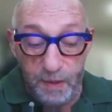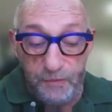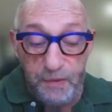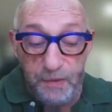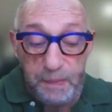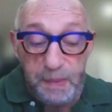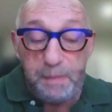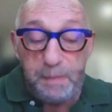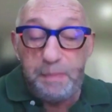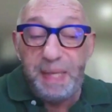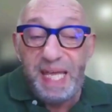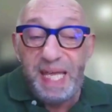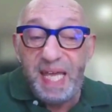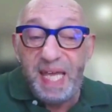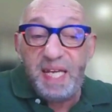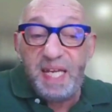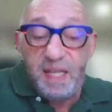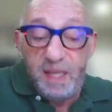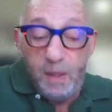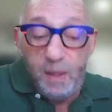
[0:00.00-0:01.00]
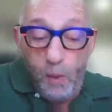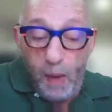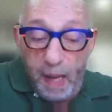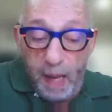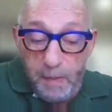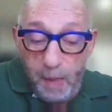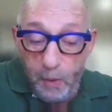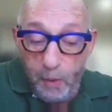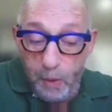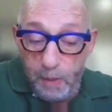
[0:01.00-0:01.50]
From the beginning of the
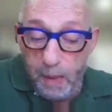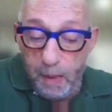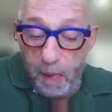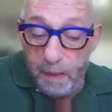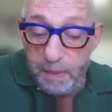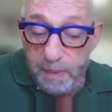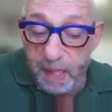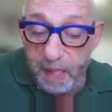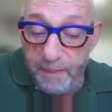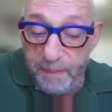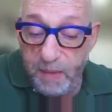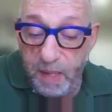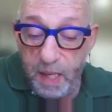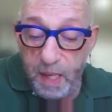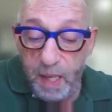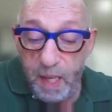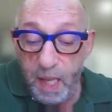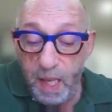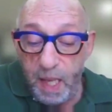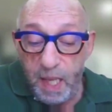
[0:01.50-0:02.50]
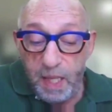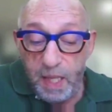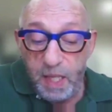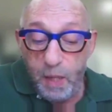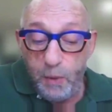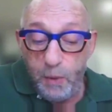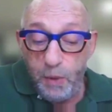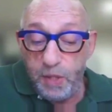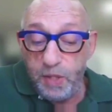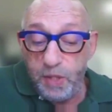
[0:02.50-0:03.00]
Weimar Republic,
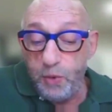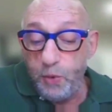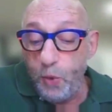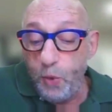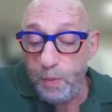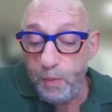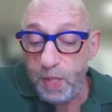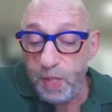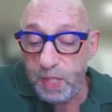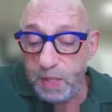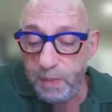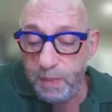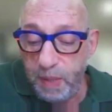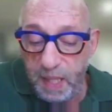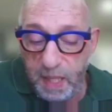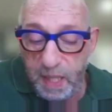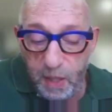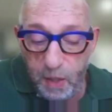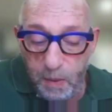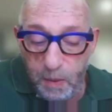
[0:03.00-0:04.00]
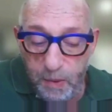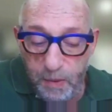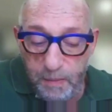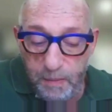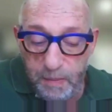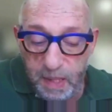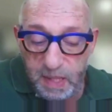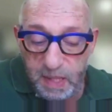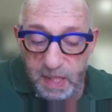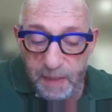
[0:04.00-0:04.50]
there were numerous political
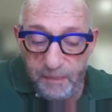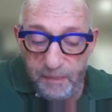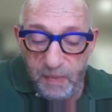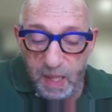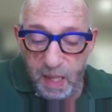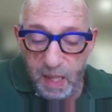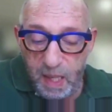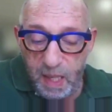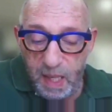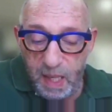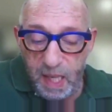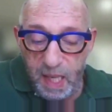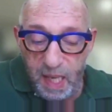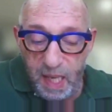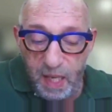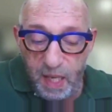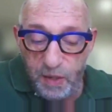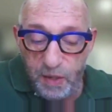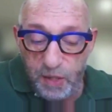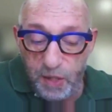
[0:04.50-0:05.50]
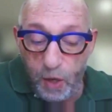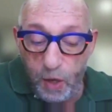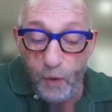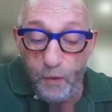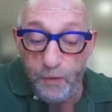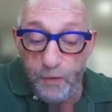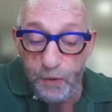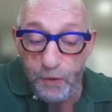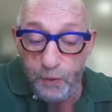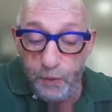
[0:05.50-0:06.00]
movements eager to
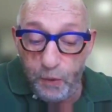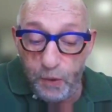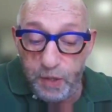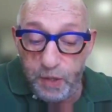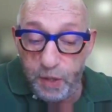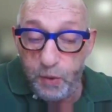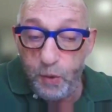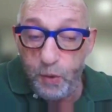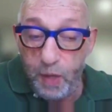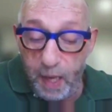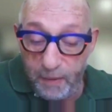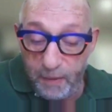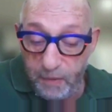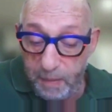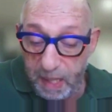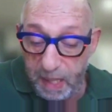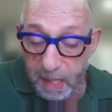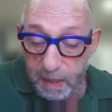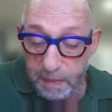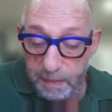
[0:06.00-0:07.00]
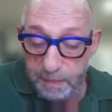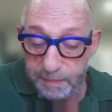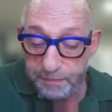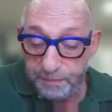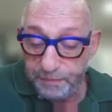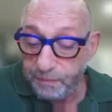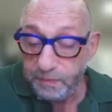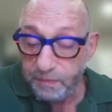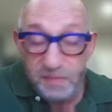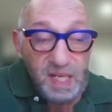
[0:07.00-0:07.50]
overthrow the new government.
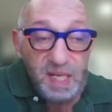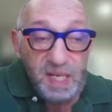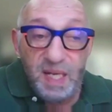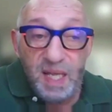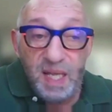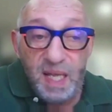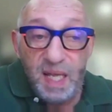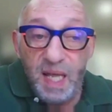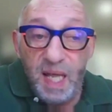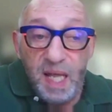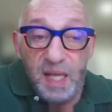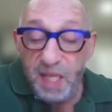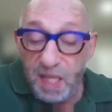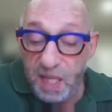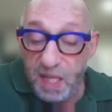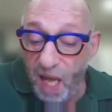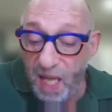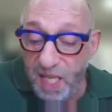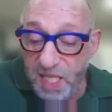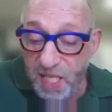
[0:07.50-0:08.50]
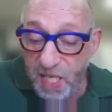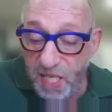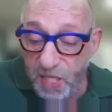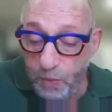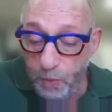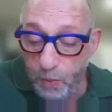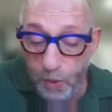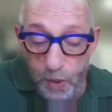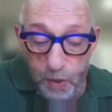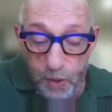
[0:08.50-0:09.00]
The Nazis
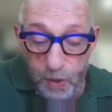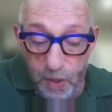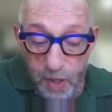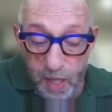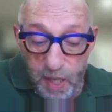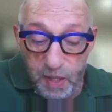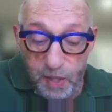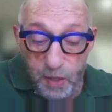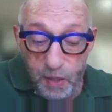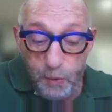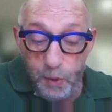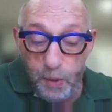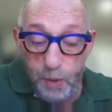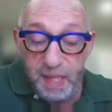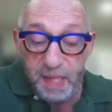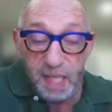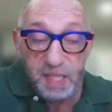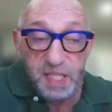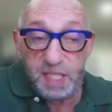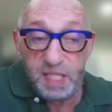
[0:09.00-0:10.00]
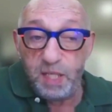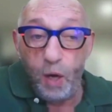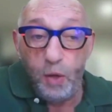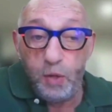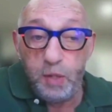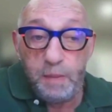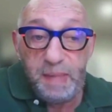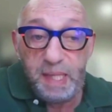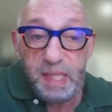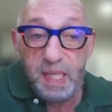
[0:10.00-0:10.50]
were the group that just
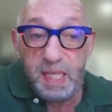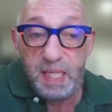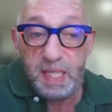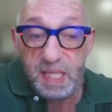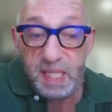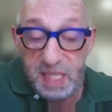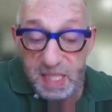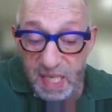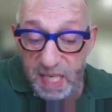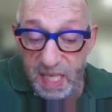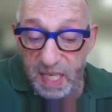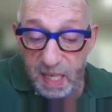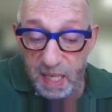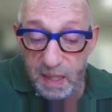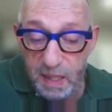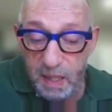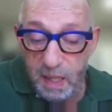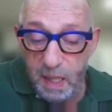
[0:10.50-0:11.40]
ultimately succeeded.